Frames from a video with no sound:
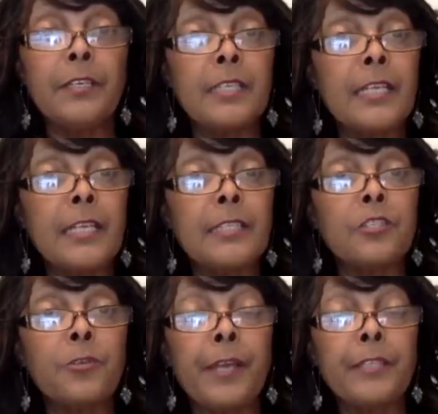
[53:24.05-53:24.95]
and that is a
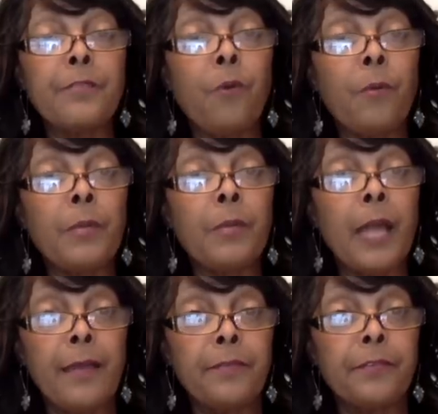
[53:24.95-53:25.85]
transformed
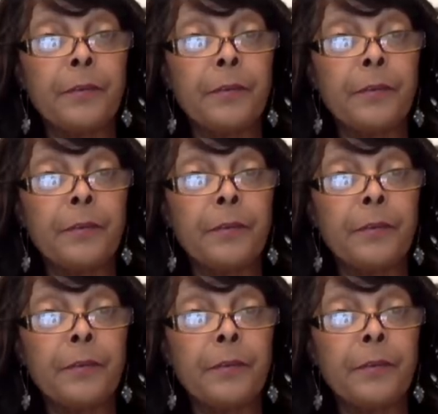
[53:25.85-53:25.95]
life.